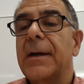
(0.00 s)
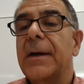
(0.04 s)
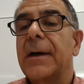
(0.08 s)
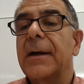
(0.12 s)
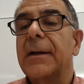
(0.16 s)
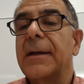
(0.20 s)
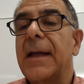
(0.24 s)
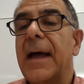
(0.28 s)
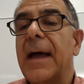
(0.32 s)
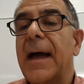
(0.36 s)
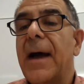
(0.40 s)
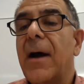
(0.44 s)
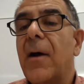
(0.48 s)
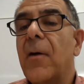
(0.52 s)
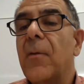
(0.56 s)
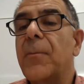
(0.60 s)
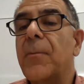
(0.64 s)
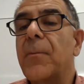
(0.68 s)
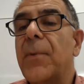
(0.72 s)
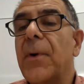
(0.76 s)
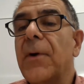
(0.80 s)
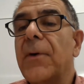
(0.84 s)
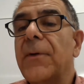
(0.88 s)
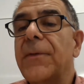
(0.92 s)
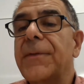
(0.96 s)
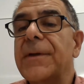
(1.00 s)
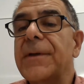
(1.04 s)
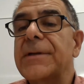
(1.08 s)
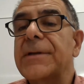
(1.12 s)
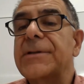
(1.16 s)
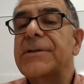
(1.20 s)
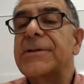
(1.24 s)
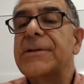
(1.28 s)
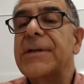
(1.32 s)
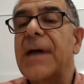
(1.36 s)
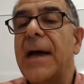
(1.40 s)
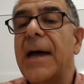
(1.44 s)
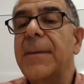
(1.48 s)
allow both
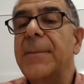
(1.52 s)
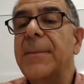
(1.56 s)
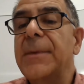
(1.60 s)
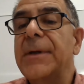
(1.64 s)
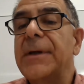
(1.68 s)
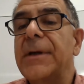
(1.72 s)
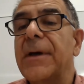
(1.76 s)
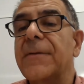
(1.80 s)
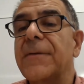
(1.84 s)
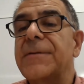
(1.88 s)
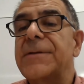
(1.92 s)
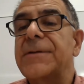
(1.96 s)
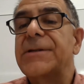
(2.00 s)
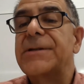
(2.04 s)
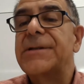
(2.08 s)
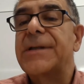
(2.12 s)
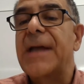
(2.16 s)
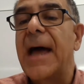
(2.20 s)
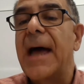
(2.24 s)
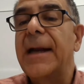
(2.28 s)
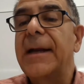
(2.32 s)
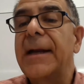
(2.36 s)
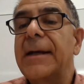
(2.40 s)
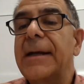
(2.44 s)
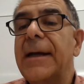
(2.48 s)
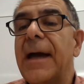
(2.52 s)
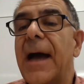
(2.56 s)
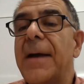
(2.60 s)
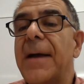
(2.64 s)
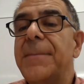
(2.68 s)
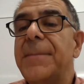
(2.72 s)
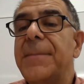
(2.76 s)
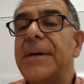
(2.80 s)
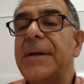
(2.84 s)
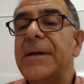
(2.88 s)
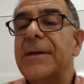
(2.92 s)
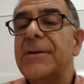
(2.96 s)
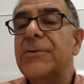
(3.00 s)
assignment of static
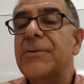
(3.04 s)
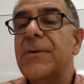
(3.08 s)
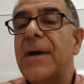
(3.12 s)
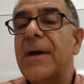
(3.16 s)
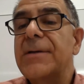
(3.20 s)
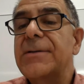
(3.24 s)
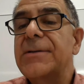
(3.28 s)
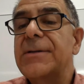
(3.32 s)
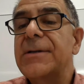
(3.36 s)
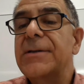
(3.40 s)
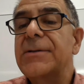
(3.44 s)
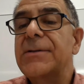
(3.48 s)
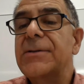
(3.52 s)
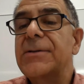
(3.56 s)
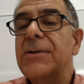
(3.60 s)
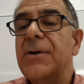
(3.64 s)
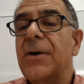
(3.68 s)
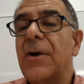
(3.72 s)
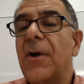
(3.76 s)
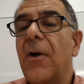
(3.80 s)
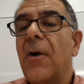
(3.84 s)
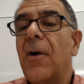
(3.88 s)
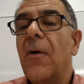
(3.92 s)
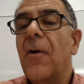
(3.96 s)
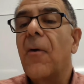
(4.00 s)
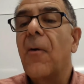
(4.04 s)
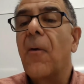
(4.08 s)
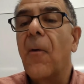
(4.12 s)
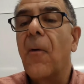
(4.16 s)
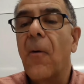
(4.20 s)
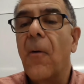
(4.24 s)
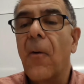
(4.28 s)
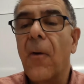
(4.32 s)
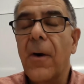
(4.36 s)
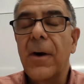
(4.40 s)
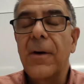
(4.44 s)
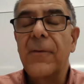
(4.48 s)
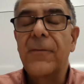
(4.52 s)
IP addresses
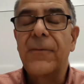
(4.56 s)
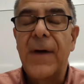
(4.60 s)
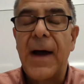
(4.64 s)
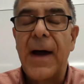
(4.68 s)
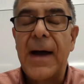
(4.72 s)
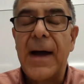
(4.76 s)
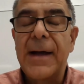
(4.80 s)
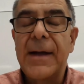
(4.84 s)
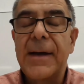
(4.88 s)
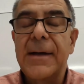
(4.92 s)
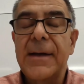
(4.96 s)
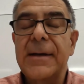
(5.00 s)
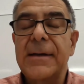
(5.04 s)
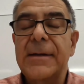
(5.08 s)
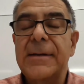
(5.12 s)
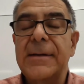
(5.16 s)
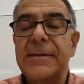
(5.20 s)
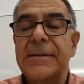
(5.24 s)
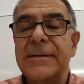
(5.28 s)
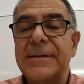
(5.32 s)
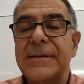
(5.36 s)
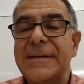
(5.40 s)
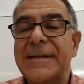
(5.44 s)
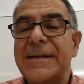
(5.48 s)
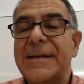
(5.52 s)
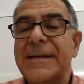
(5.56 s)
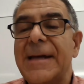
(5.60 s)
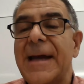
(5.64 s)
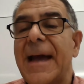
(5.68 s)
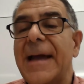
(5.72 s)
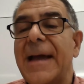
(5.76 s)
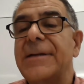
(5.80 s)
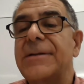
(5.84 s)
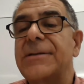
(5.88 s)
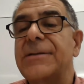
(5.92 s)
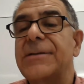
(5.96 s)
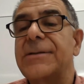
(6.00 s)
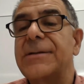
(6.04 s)
or via
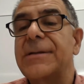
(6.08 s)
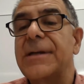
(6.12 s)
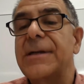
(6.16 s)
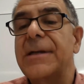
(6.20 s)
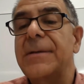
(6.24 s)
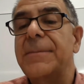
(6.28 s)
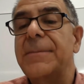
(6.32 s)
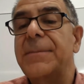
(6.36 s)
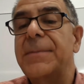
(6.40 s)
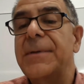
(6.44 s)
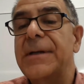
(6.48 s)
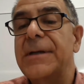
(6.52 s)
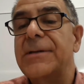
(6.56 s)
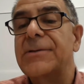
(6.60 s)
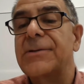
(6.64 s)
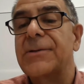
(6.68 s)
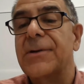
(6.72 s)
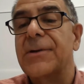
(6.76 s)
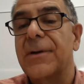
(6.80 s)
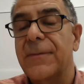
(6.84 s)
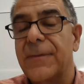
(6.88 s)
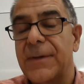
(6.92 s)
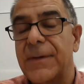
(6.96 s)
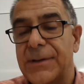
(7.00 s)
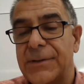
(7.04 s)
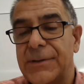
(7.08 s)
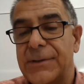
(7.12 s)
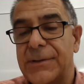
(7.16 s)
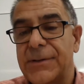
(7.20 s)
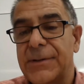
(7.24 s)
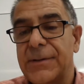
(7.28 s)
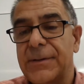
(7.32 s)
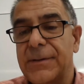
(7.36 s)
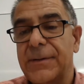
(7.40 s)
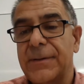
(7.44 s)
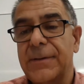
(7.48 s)
DHCP service?